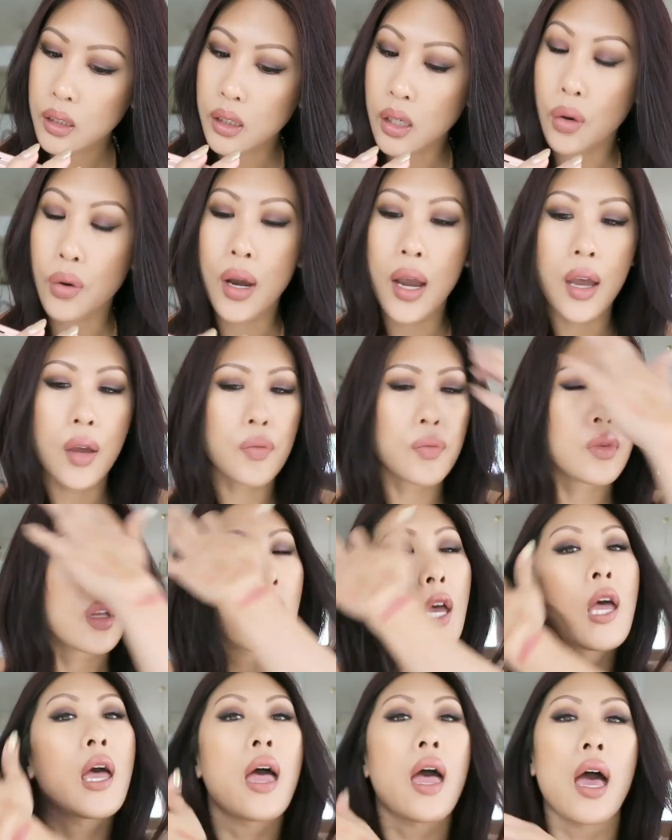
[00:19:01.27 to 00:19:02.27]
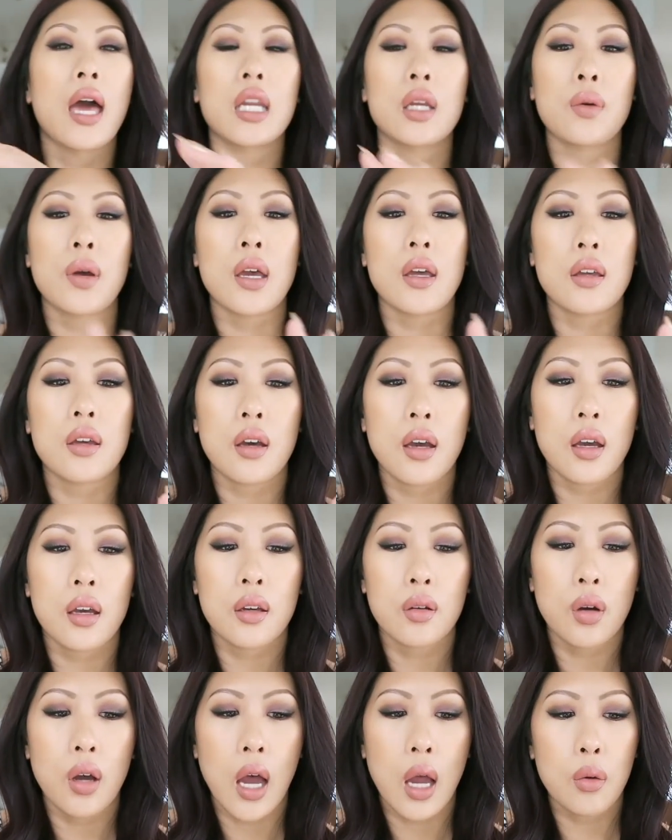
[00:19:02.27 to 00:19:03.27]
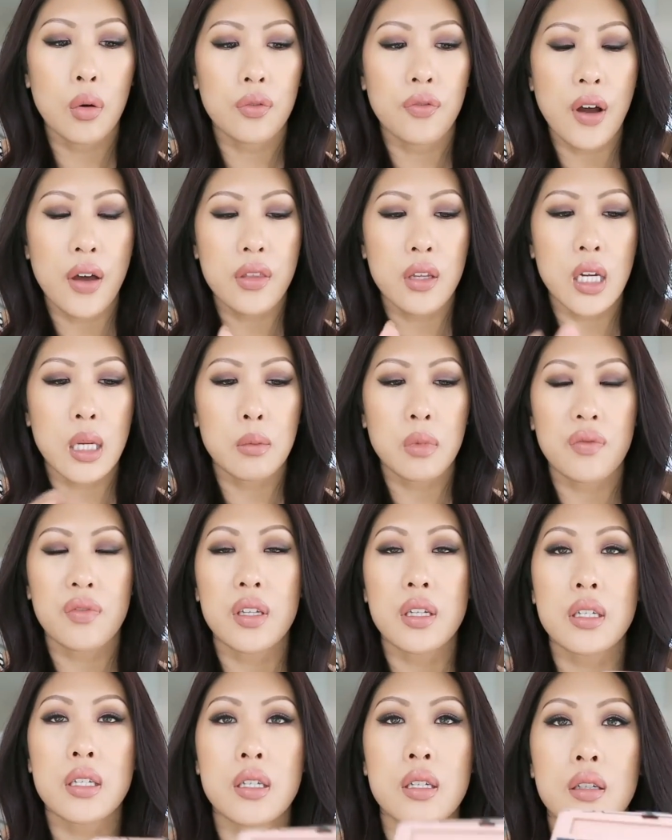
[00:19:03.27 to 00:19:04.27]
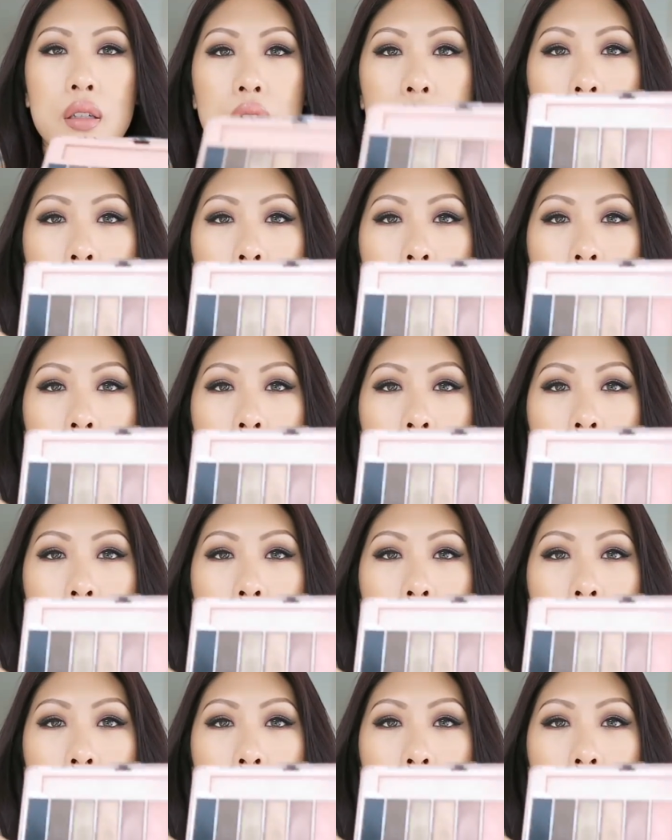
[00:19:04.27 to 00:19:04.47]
Okay. Anyway, I will find the name of this